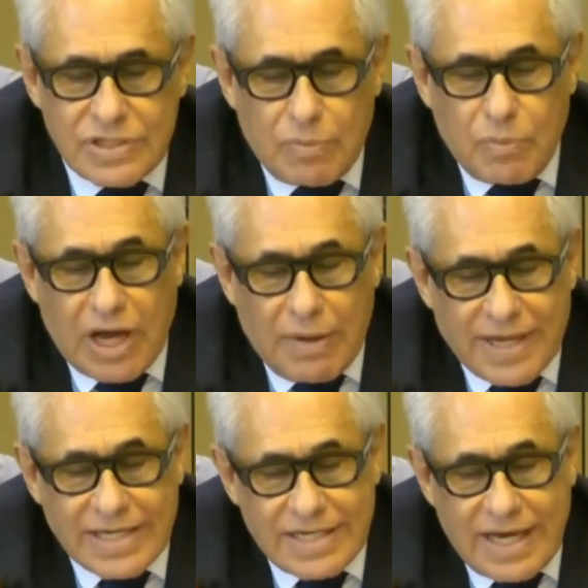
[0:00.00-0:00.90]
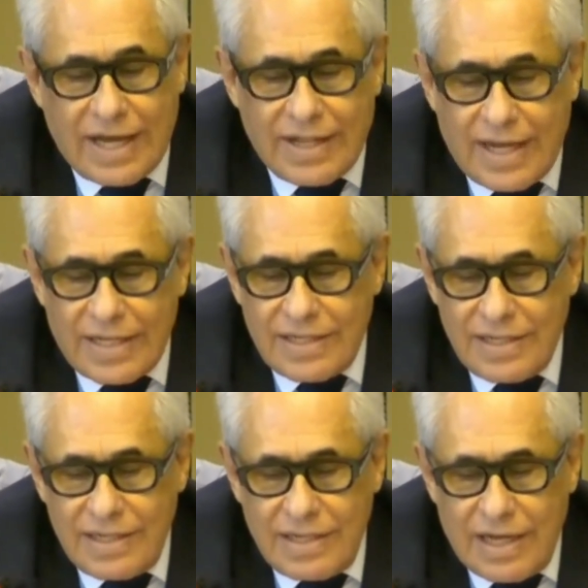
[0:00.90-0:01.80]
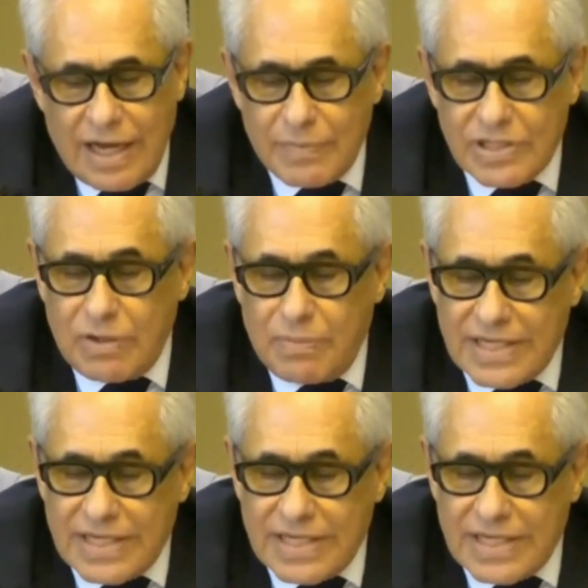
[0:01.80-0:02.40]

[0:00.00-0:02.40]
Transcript: Mr. Mohamed Shehadat, and Mr.